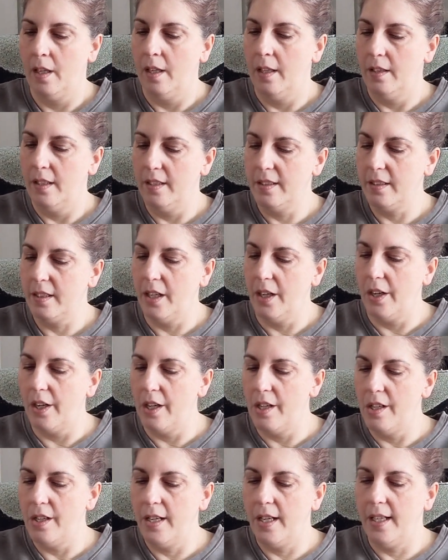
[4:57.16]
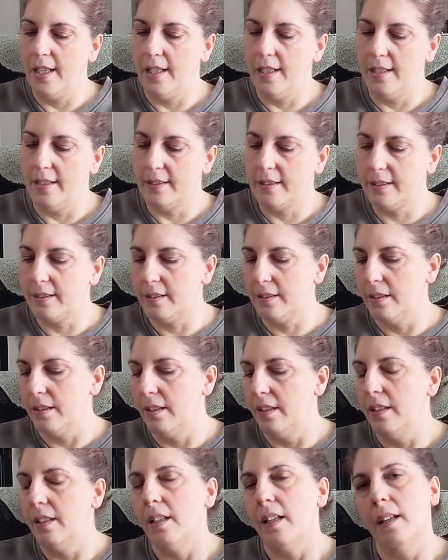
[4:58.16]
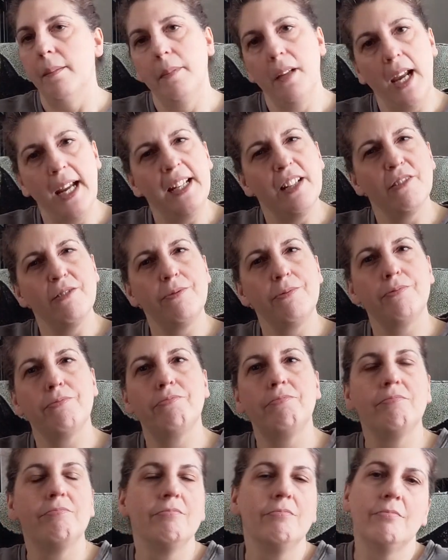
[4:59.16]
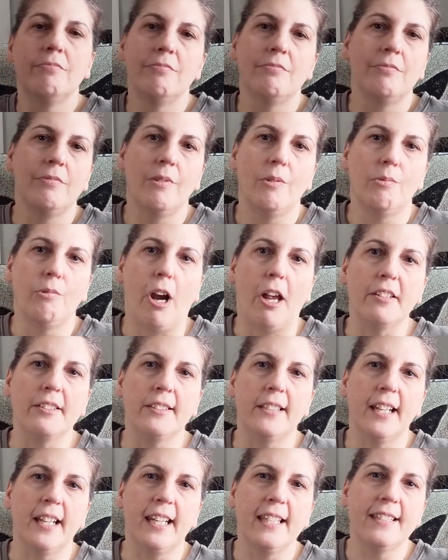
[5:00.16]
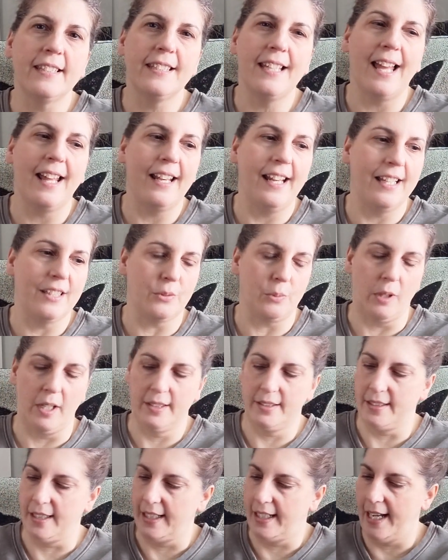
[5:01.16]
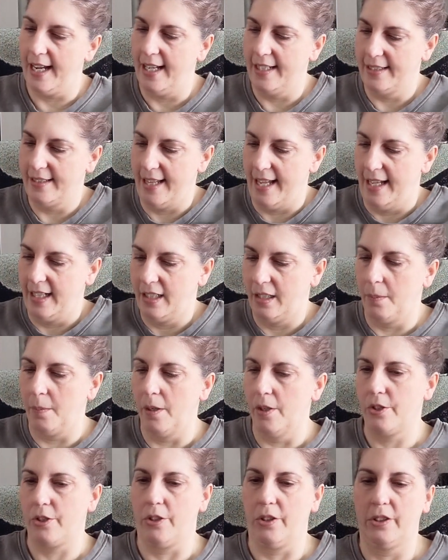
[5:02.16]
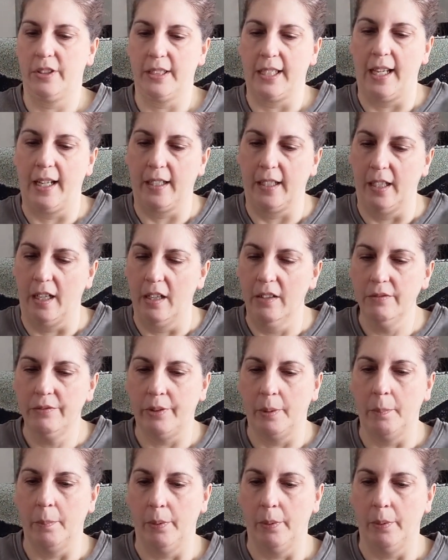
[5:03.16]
This yarn is kind of rustic. It's not as rustic as that commercial sock yarn from